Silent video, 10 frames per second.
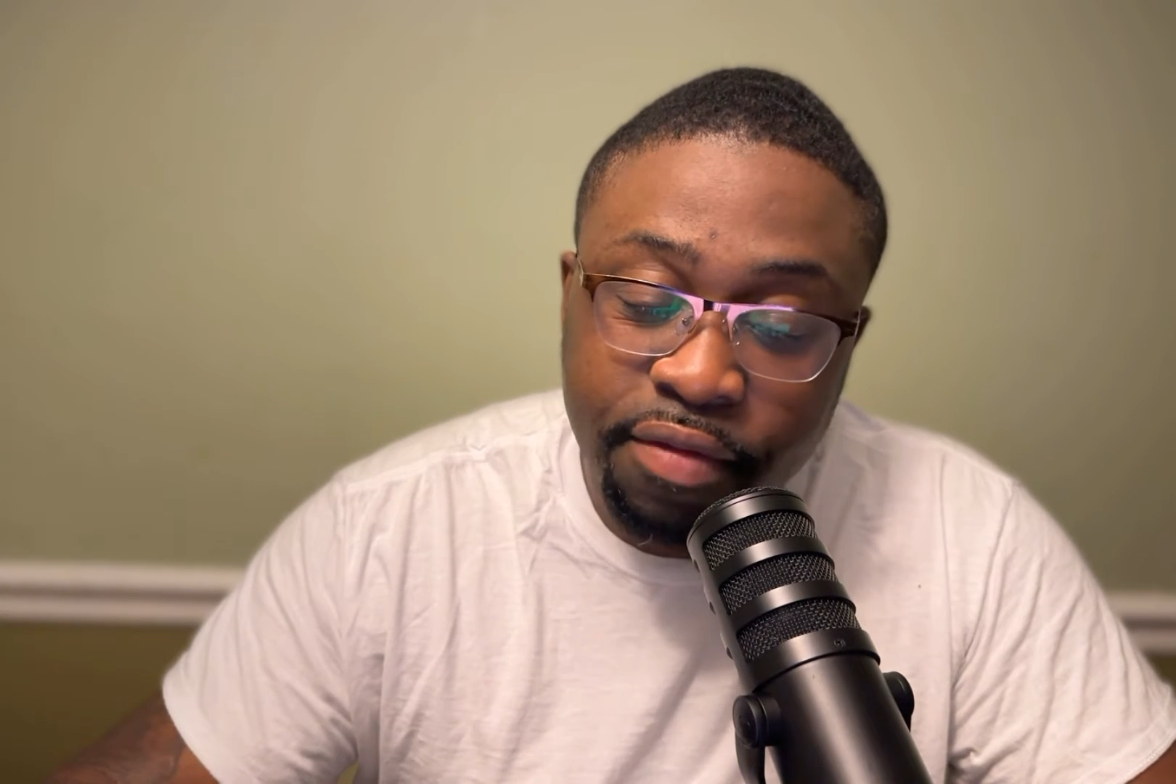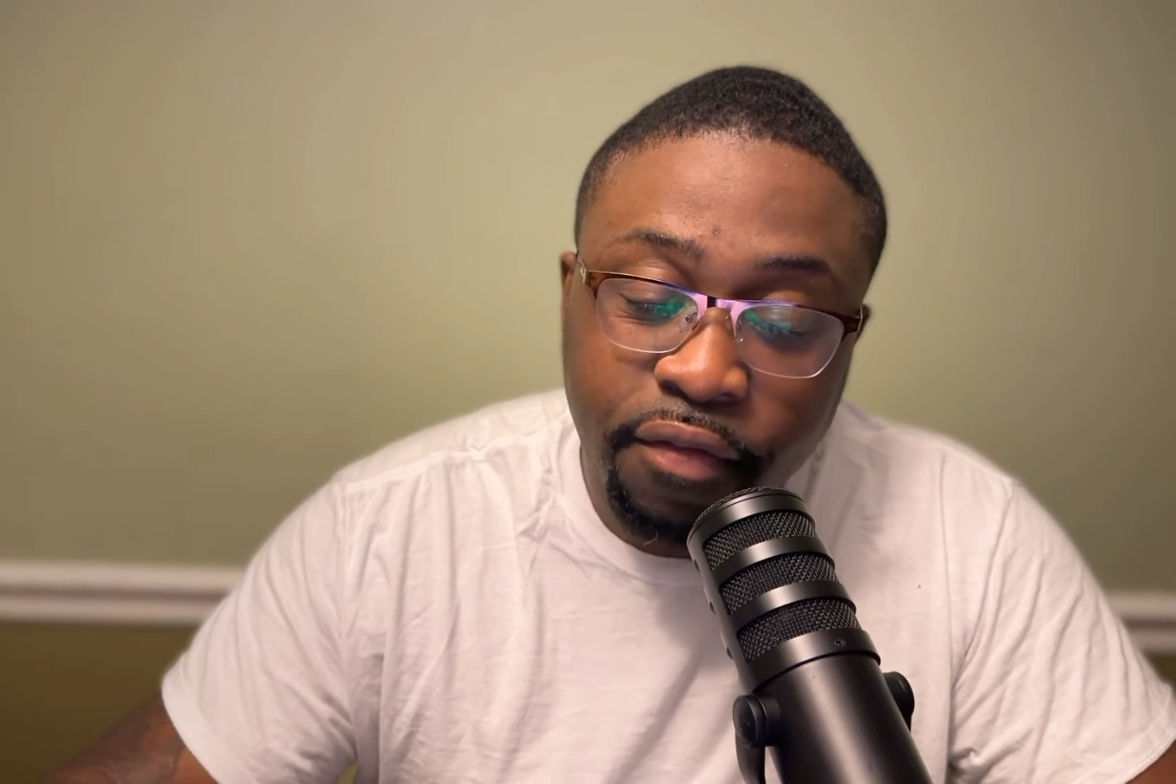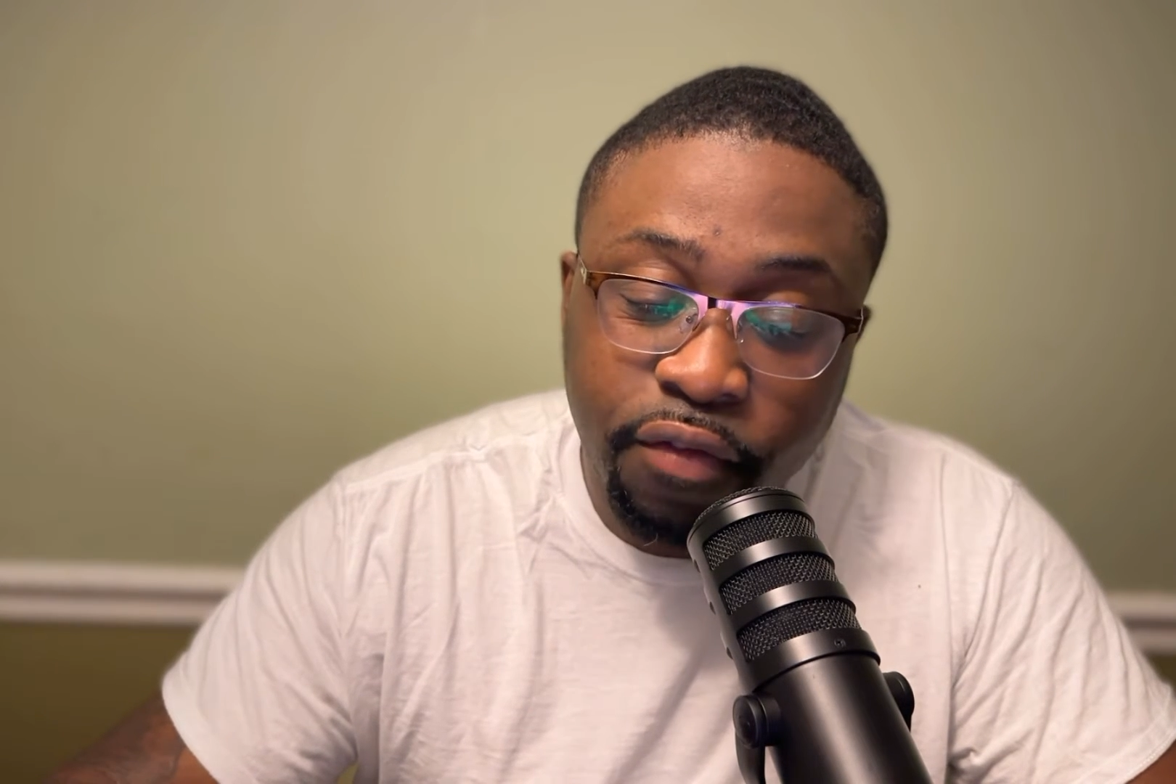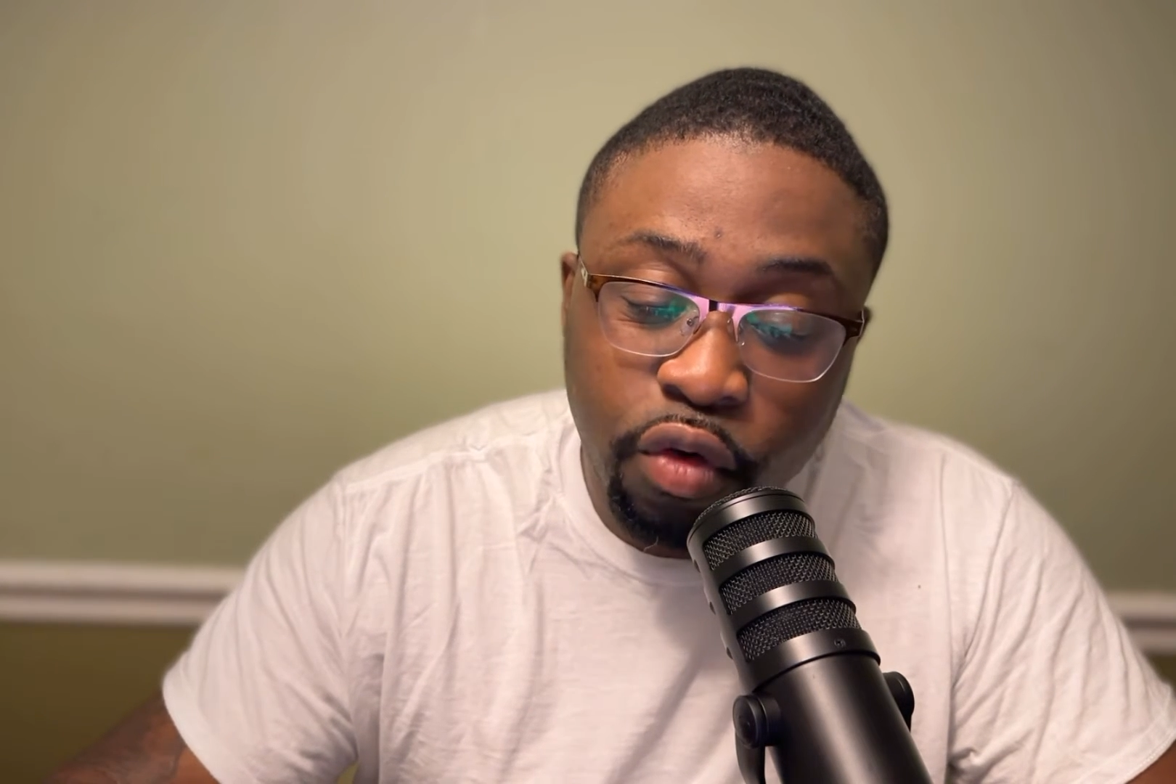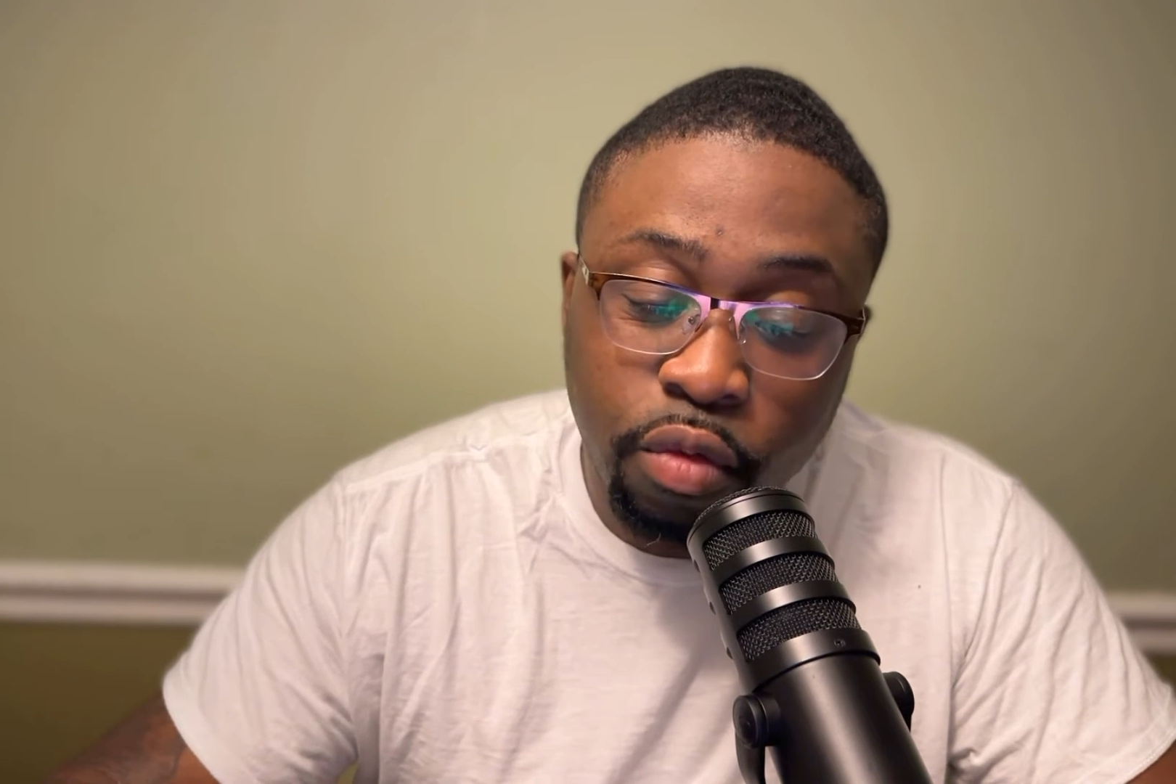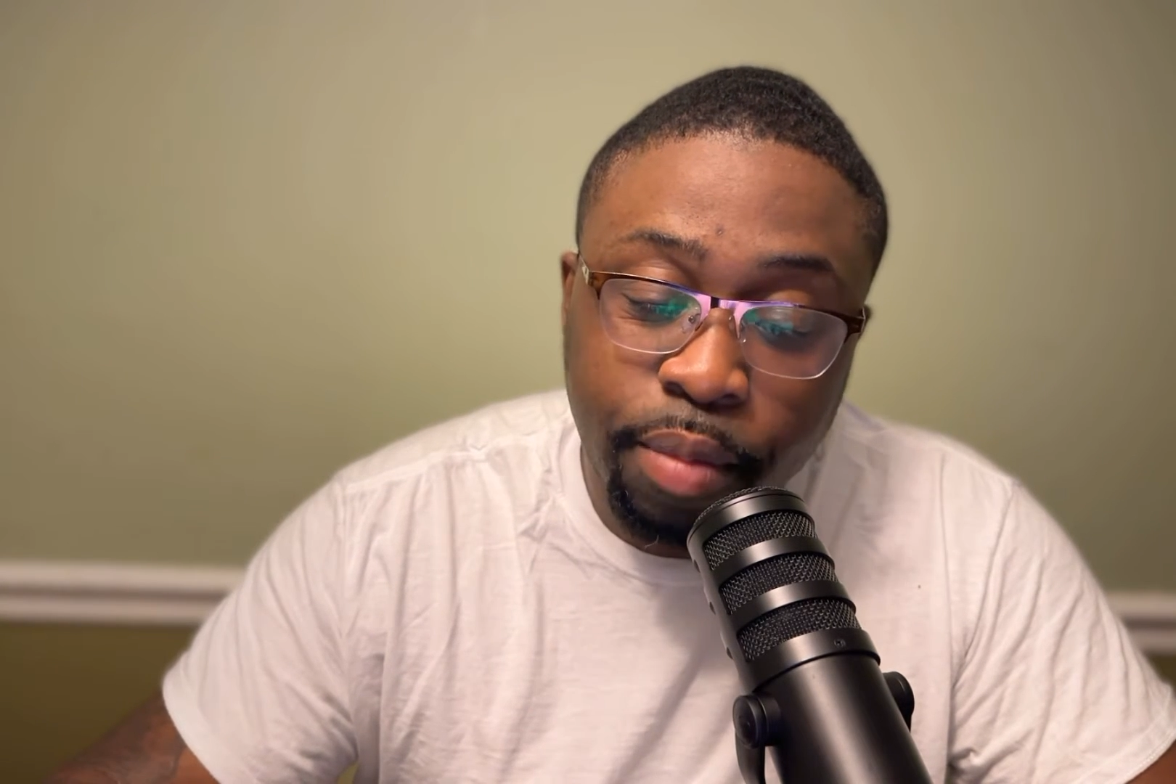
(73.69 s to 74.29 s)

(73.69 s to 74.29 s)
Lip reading: a food